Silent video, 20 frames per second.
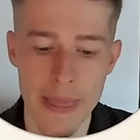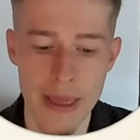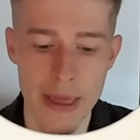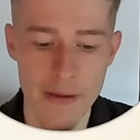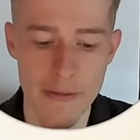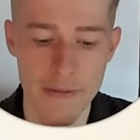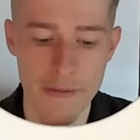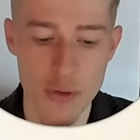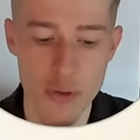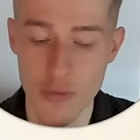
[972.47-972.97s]

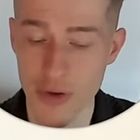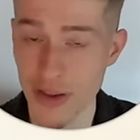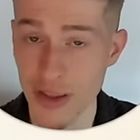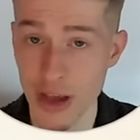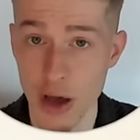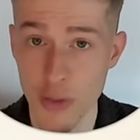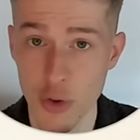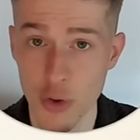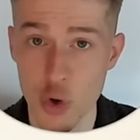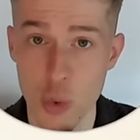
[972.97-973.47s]
if you have
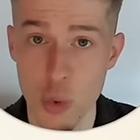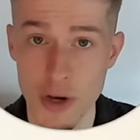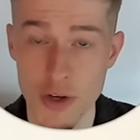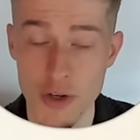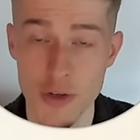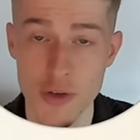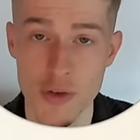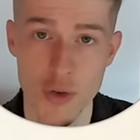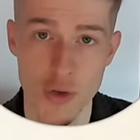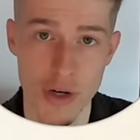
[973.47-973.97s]
any other
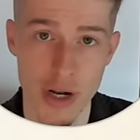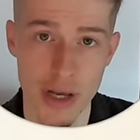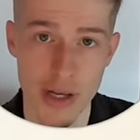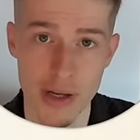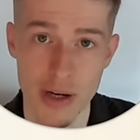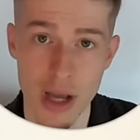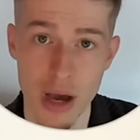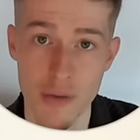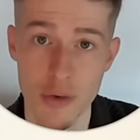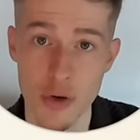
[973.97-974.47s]
questions so that I
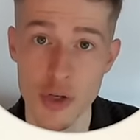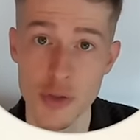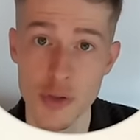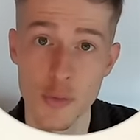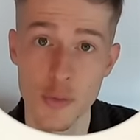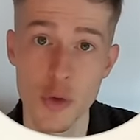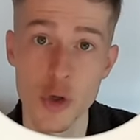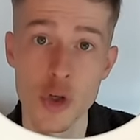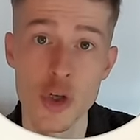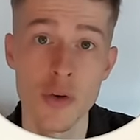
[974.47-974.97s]
can cover this
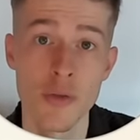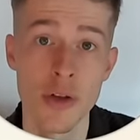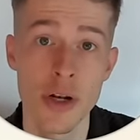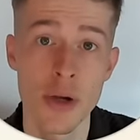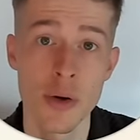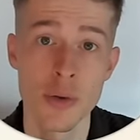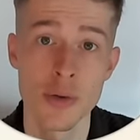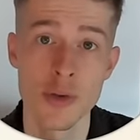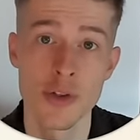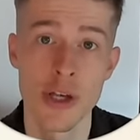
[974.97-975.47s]
in future
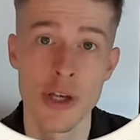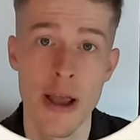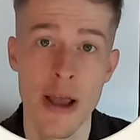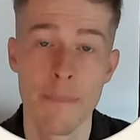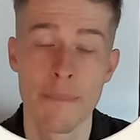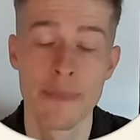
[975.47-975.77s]
videos.